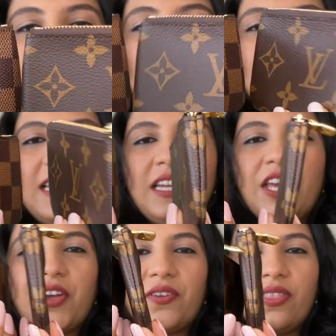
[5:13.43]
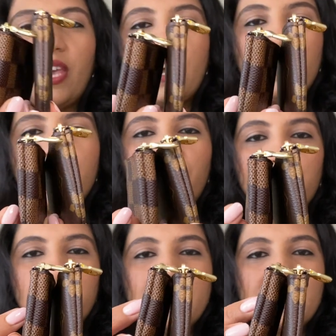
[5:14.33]
And then here they are
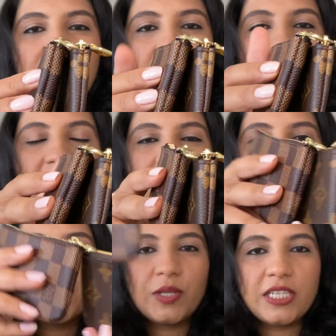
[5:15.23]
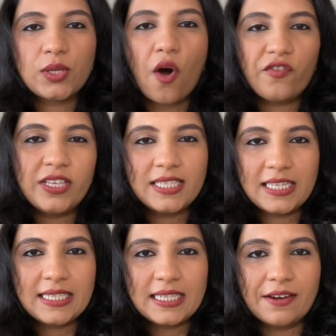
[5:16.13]
from the side. And this one is
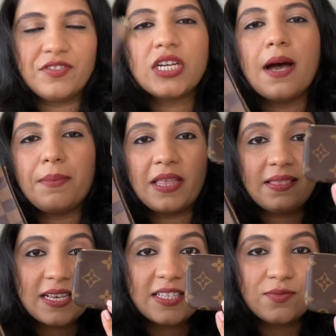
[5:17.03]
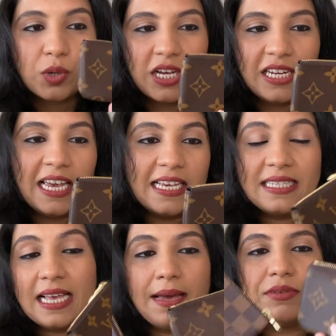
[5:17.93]
obviously stuffed up and this one is
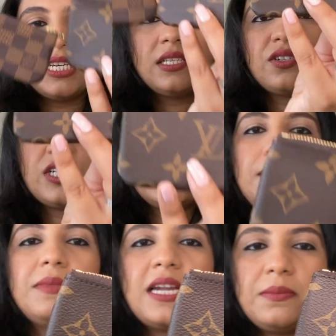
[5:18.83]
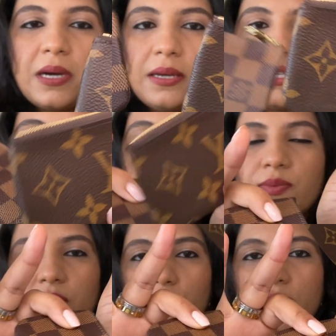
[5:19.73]
empty. So just keep that in mind because this
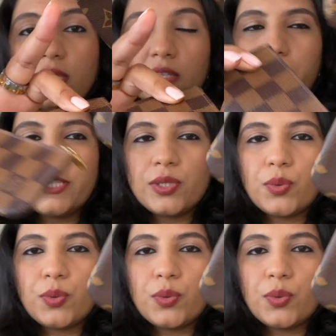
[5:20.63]
one looks a little bit